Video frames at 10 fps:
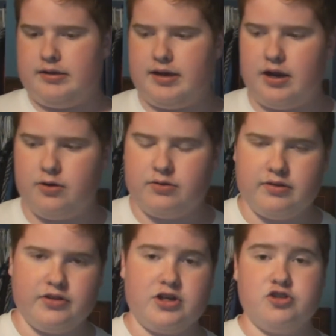Now,
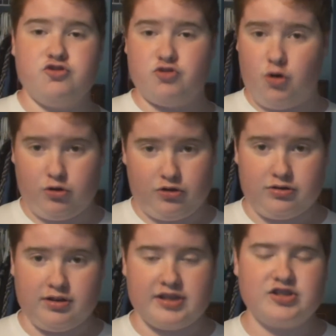the controller.
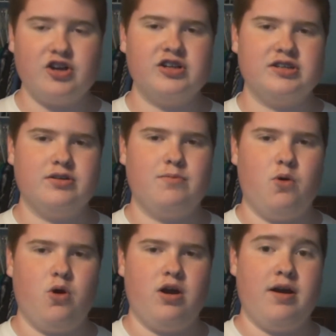Let's talk a little
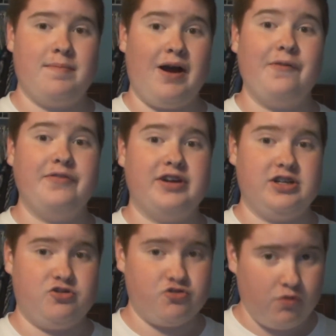more about the
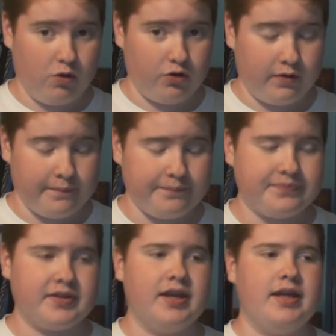controller.
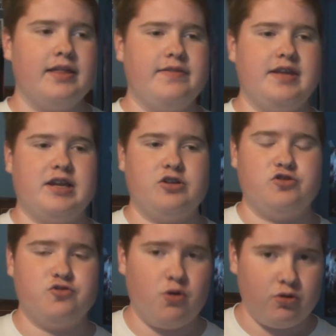The
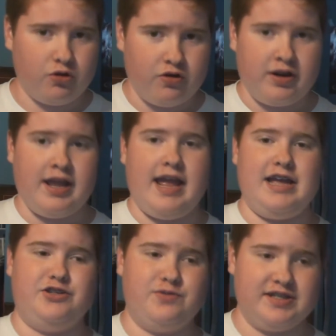controller,
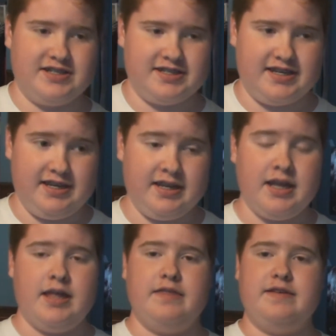as you can see,
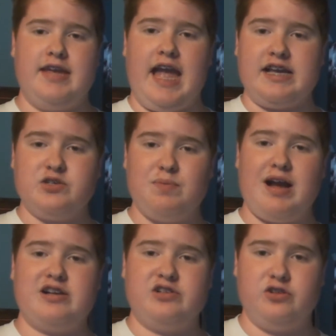the
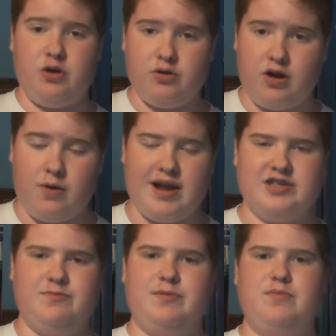Xbox logo
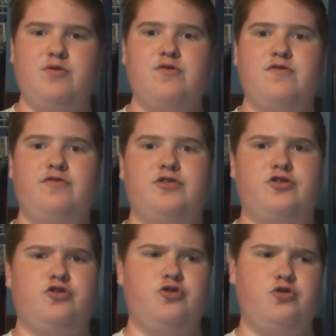has been
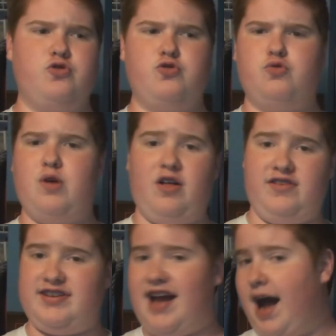moved to, well,
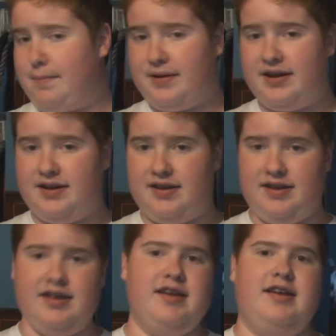the top.
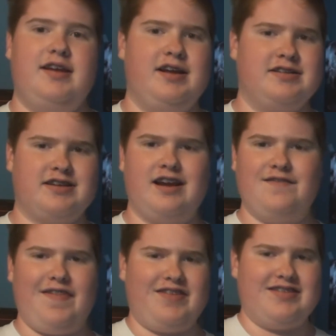It's kind
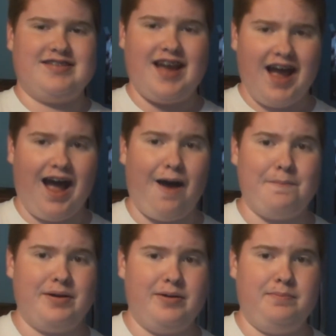of at the
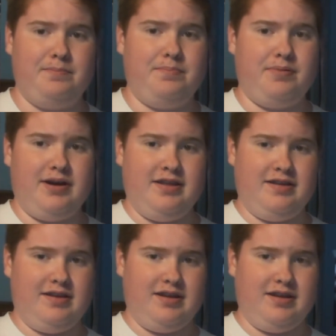top, but